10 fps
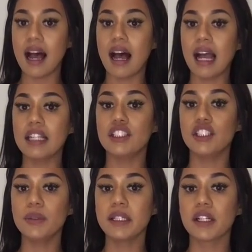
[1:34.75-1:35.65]
I
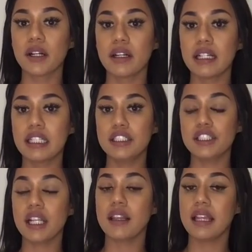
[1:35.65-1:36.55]
do encourage
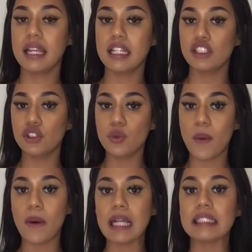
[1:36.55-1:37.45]
ladies to
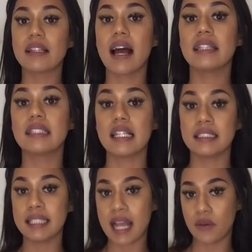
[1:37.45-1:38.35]
go a size
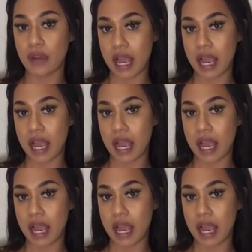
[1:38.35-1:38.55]
down.